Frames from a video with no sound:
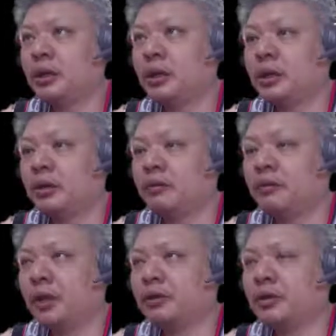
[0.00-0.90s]
file
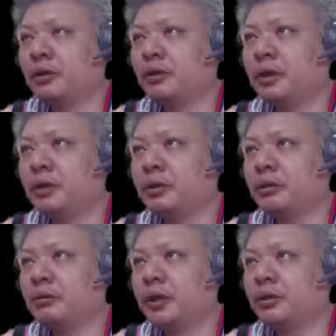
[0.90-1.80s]
chariot, rank
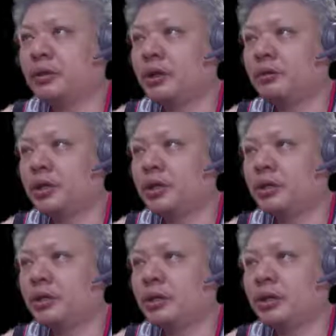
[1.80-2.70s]
chariot,
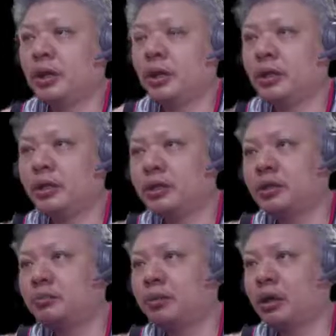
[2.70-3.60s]
and in this
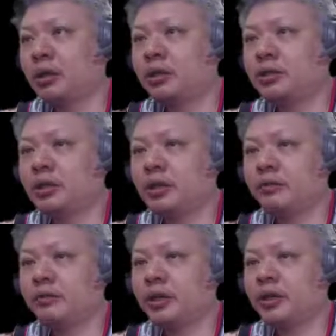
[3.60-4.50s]
board, instead of
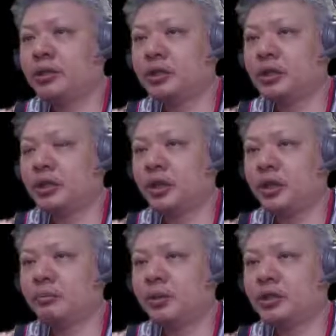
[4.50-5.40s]
h8 plus
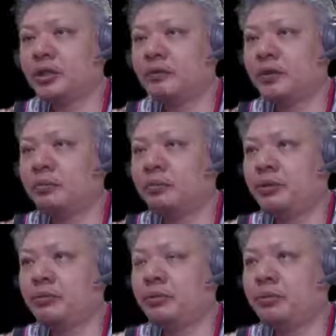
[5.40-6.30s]
7, p3
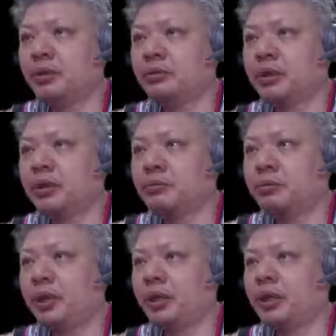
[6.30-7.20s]
plus 1 is played.
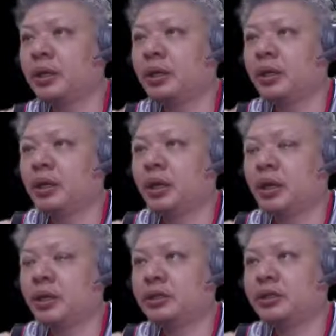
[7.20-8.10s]
This
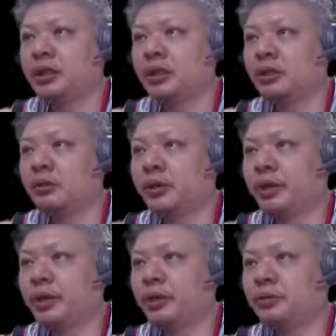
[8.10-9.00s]
is another way
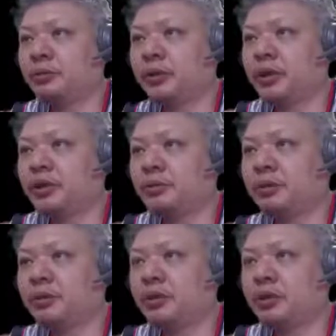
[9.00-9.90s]
to play this
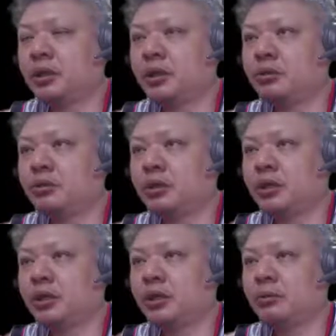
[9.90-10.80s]
position, and usually it
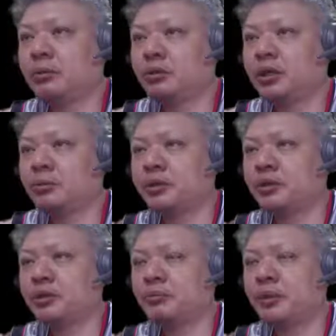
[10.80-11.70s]
will transposition
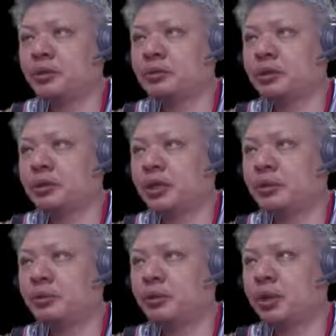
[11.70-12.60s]
back to the same
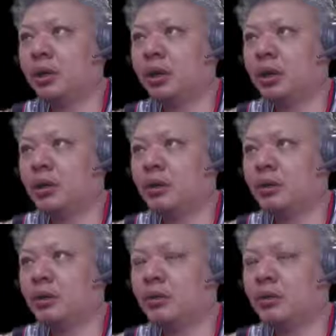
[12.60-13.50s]

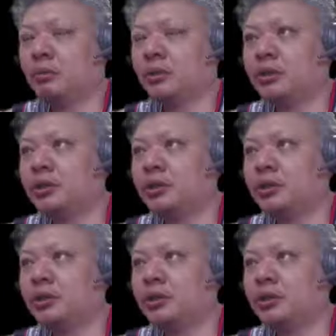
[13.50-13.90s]
position.